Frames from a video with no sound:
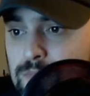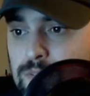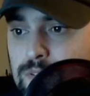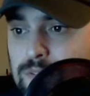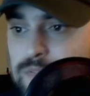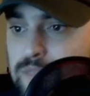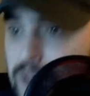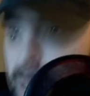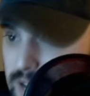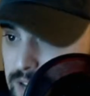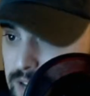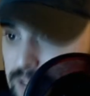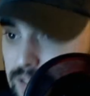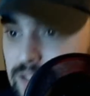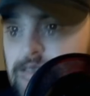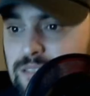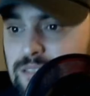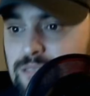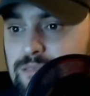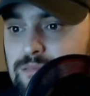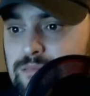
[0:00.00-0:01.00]

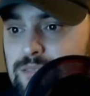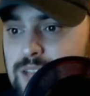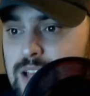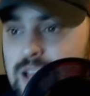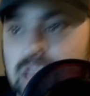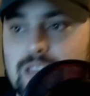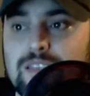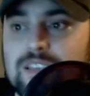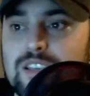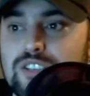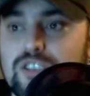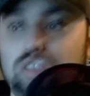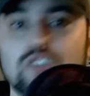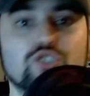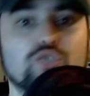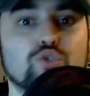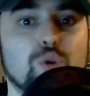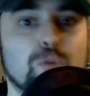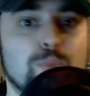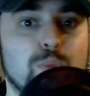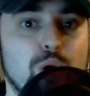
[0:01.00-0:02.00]
Finally, to end this
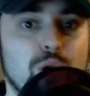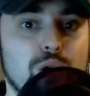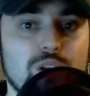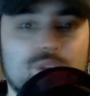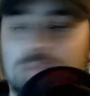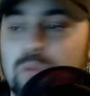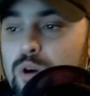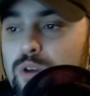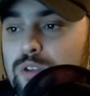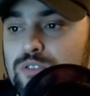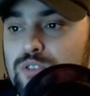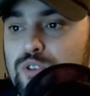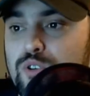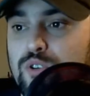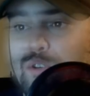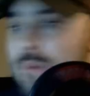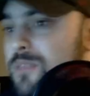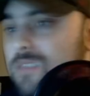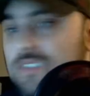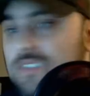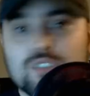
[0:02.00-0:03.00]
short part of part two,
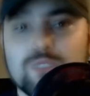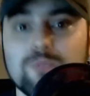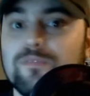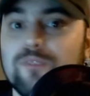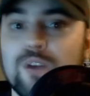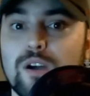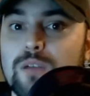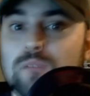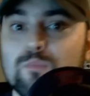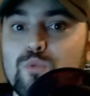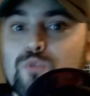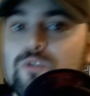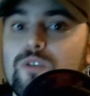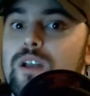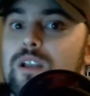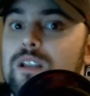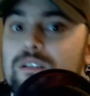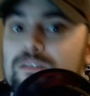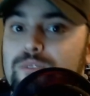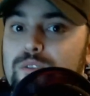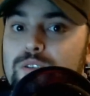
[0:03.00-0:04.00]
I'm in some fucking mood right
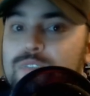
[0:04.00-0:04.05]
now, folks.